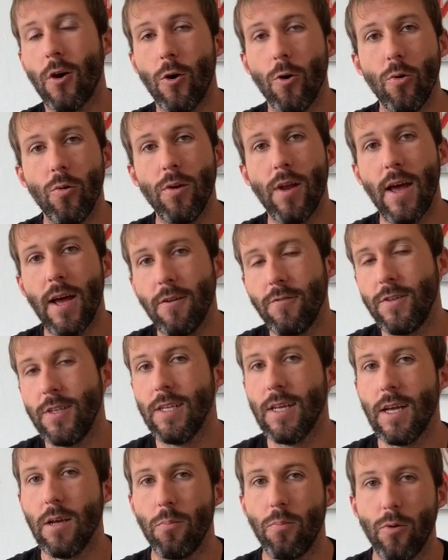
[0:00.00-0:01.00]
own
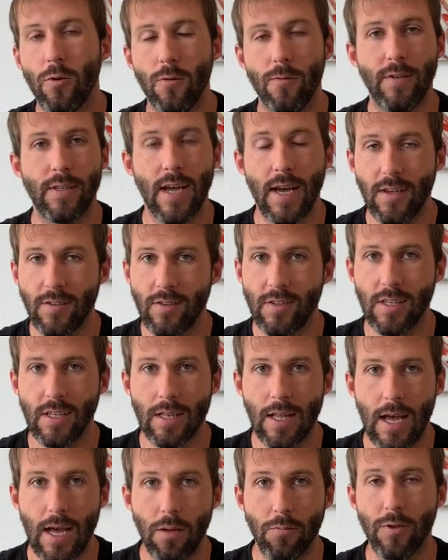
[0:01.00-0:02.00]
FDA-approved testing
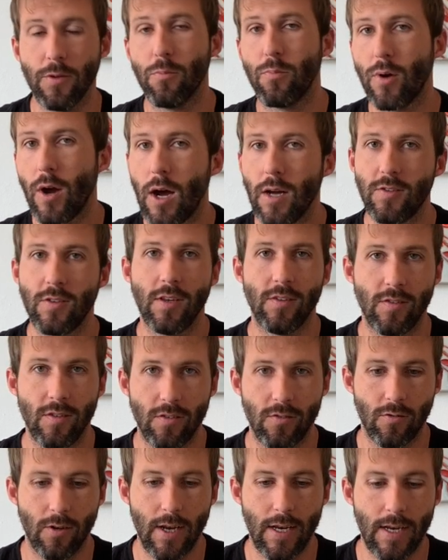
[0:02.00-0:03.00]
labs and
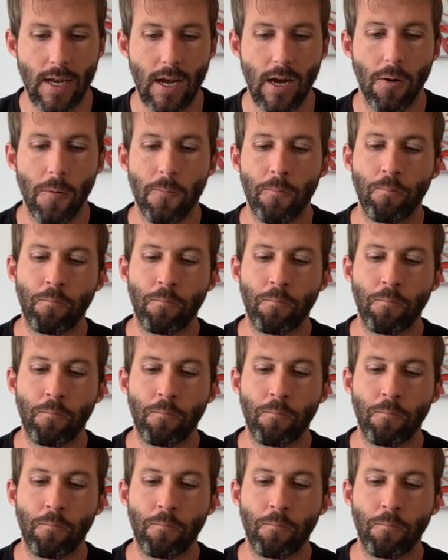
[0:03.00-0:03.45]
processes right now.